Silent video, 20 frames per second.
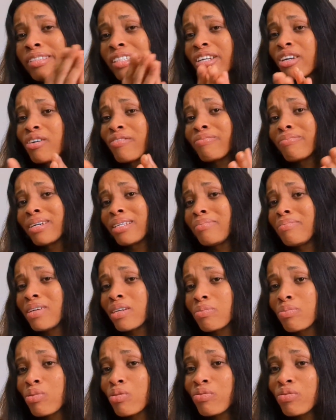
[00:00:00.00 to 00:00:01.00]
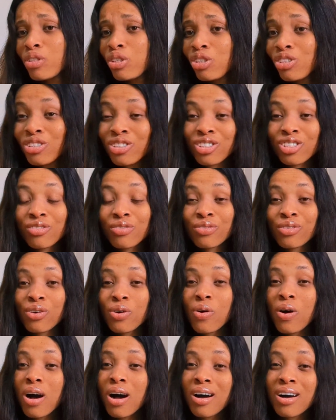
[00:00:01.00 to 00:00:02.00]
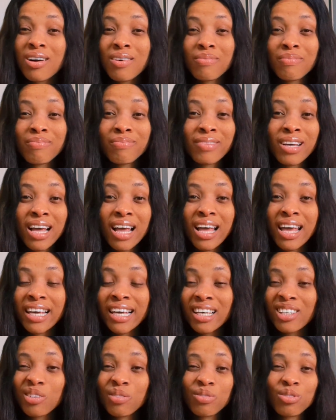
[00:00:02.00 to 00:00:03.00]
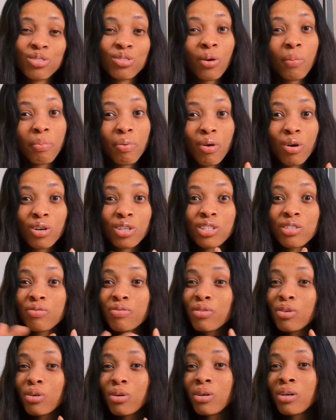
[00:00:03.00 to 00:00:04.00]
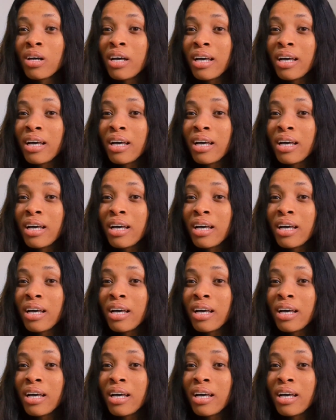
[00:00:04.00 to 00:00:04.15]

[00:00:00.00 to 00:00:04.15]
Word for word: the government made provisions for um, a kind of support for